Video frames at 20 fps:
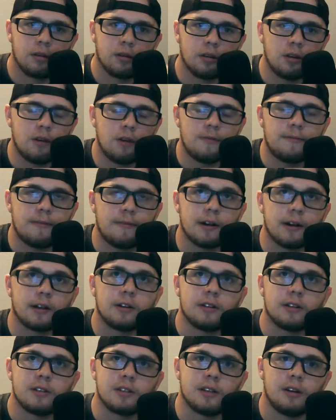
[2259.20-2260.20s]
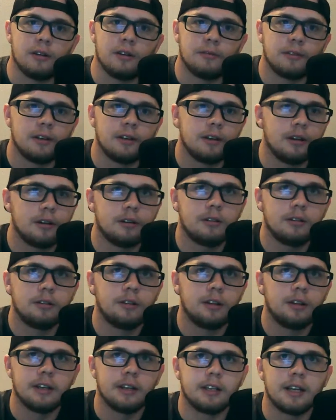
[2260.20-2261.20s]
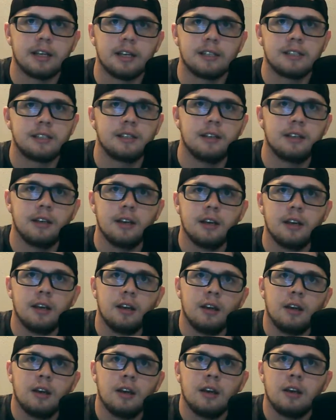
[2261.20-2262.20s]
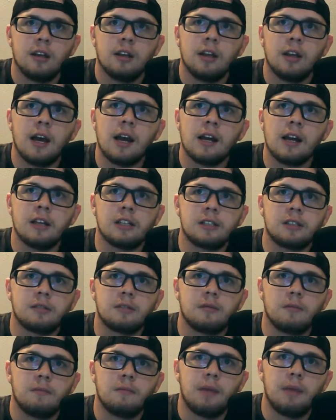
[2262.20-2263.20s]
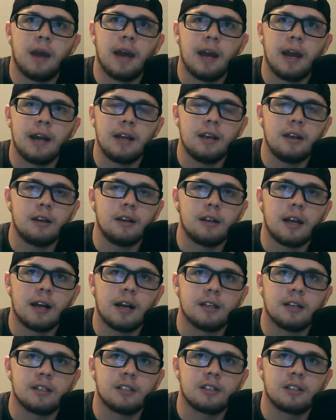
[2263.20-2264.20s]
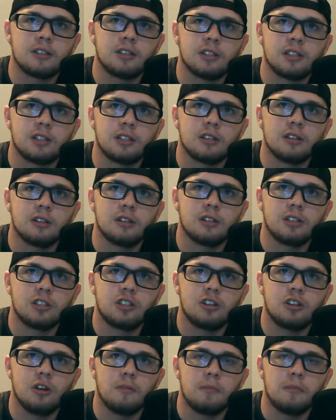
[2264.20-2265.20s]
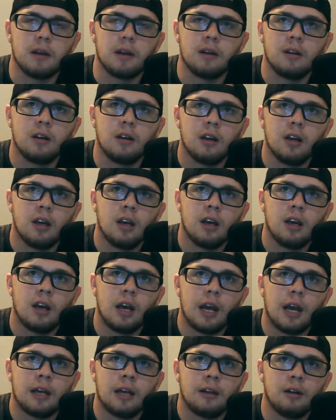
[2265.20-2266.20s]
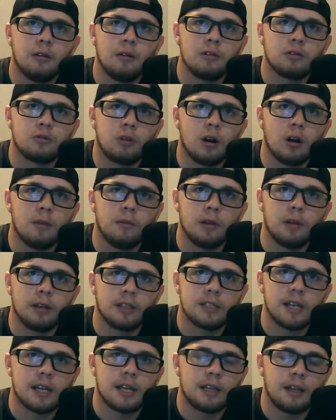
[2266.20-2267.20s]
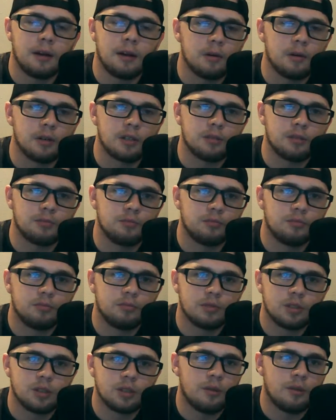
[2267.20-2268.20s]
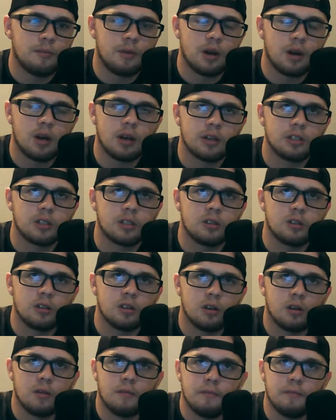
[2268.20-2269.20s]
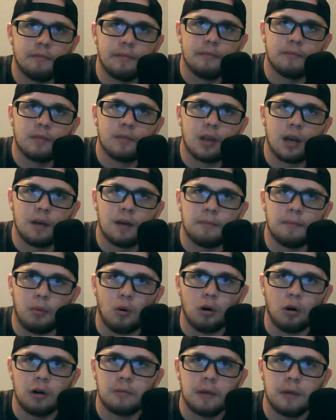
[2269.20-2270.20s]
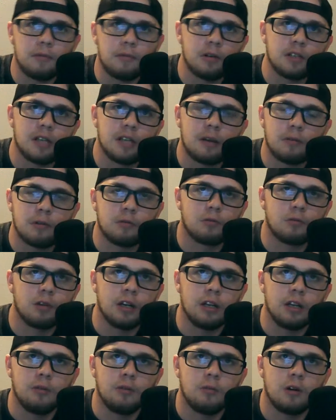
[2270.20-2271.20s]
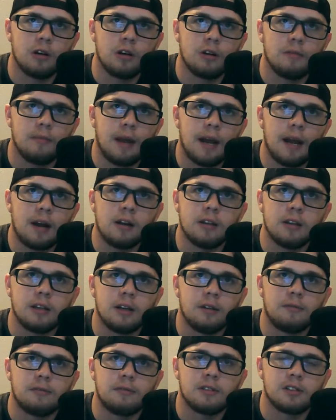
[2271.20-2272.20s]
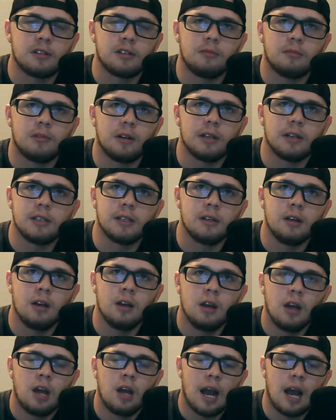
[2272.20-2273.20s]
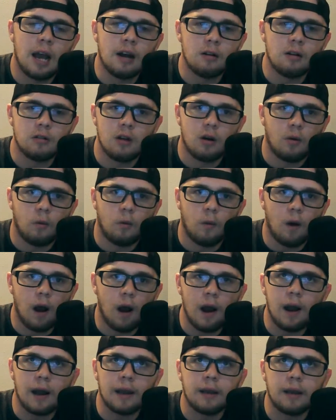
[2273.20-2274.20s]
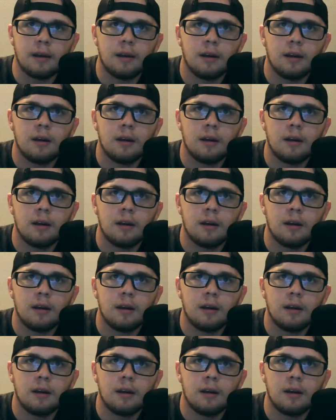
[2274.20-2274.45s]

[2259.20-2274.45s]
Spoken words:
Go fuck yourself, Like, that is petty. That is just stupid. And there was rumblings that there was some board members that were really wanting him out of there for some reason. I don't know why.